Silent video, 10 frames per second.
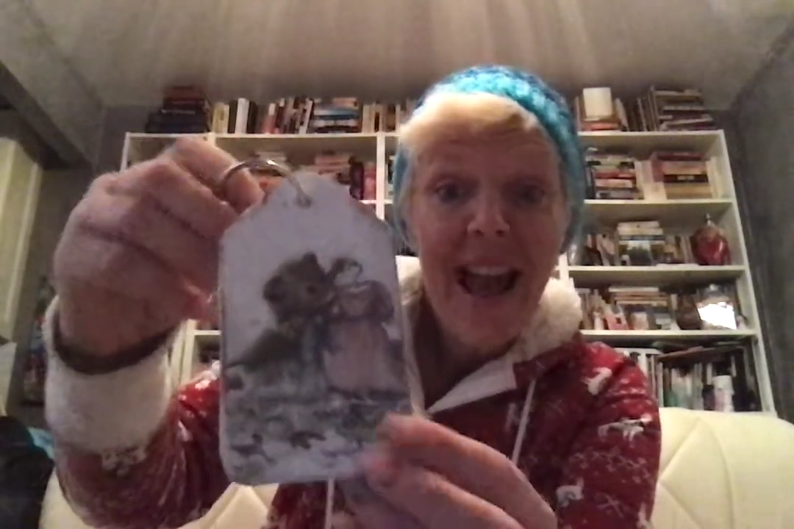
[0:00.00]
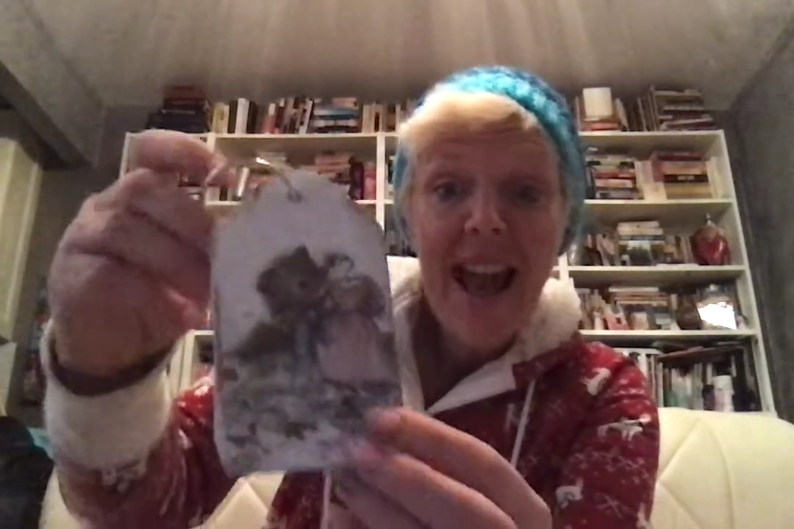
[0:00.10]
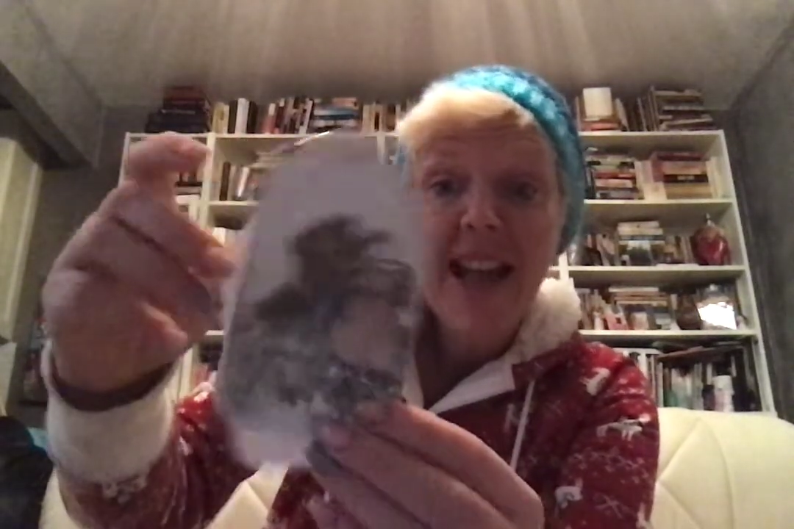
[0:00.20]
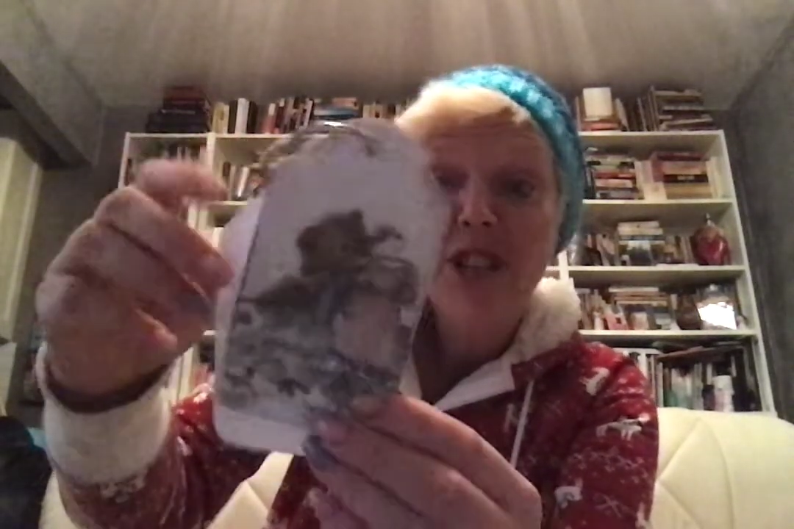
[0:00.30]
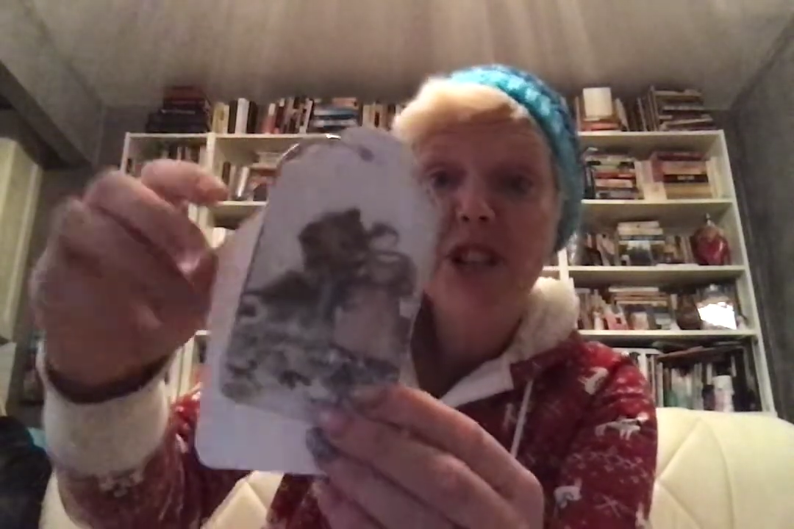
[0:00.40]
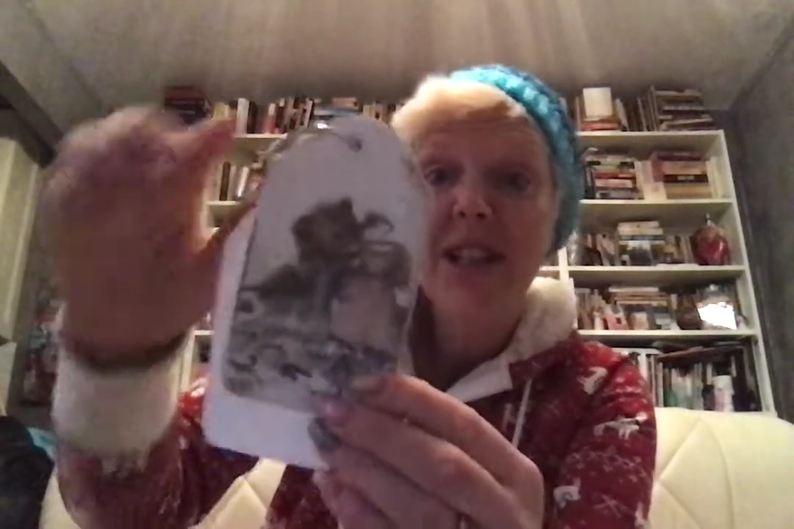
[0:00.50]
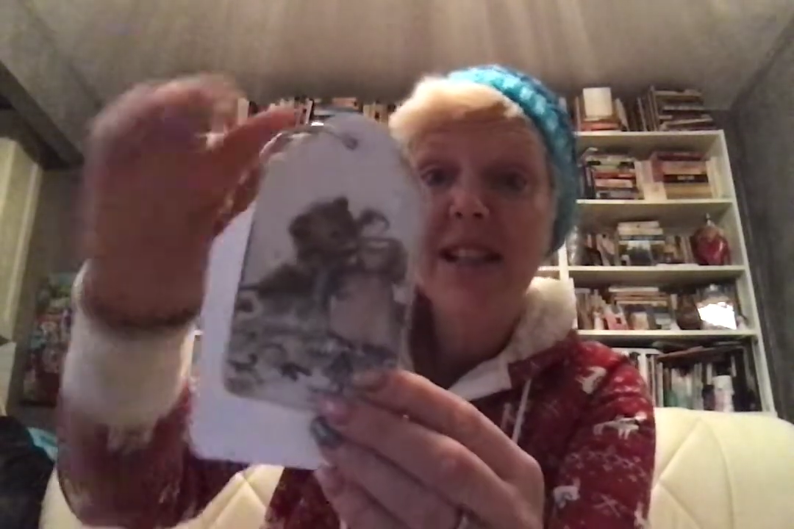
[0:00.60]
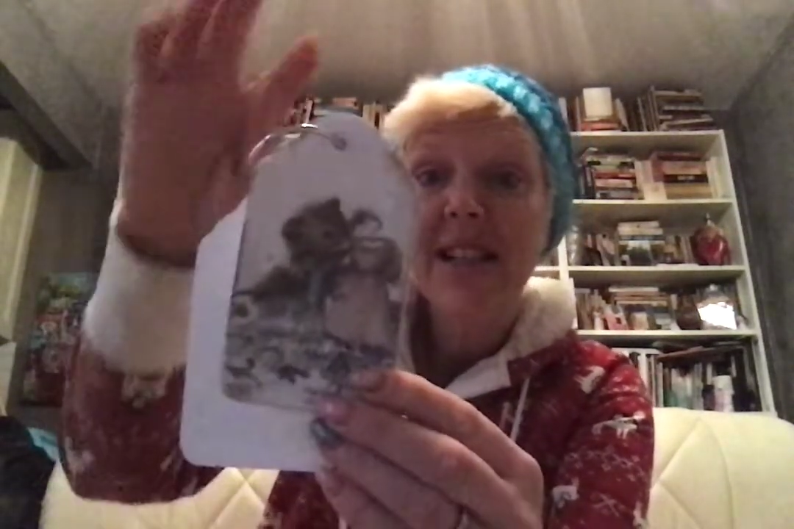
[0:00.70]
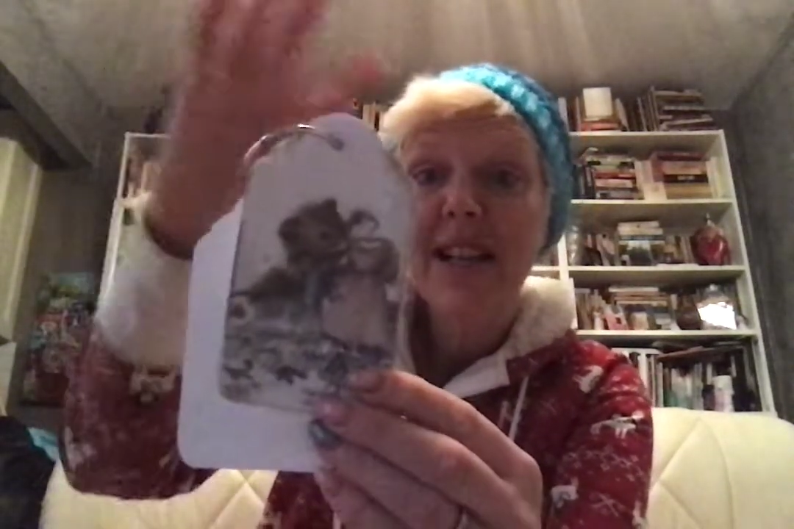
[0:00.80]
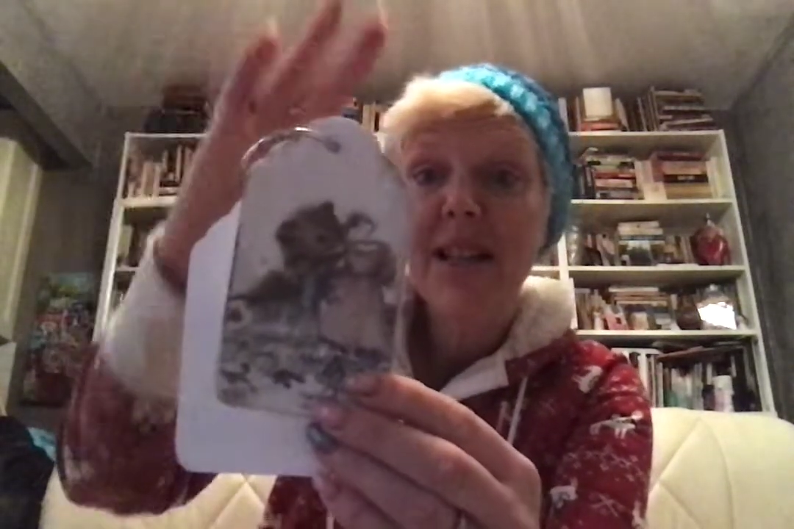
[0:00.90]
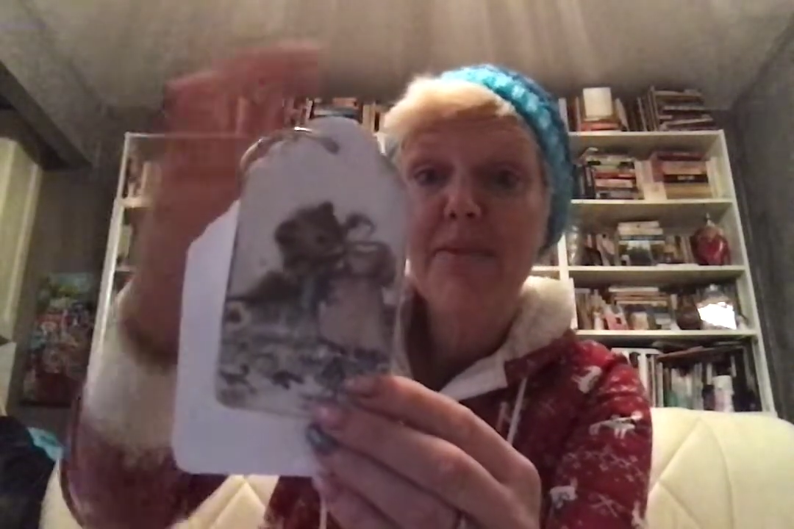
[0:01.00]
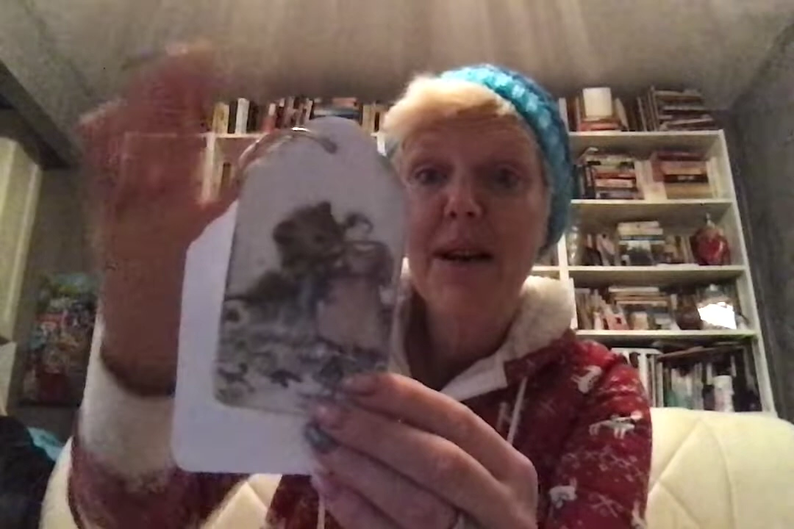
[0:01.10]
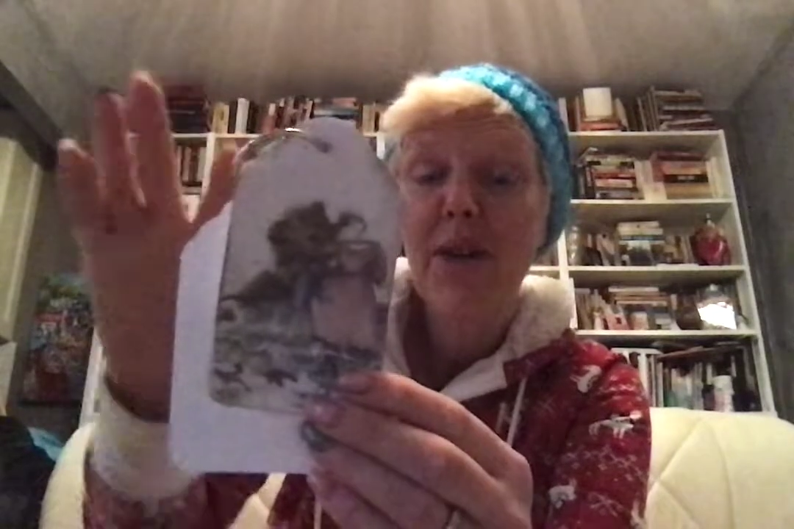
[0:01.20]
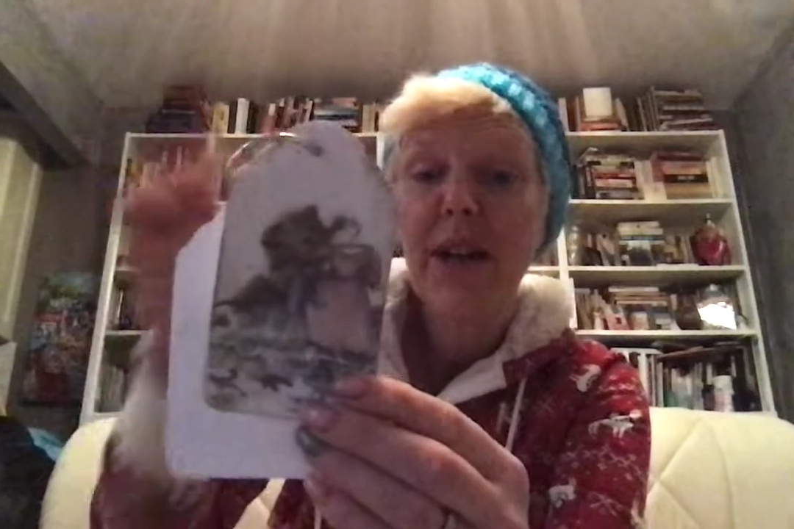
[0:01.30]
And she has cut them out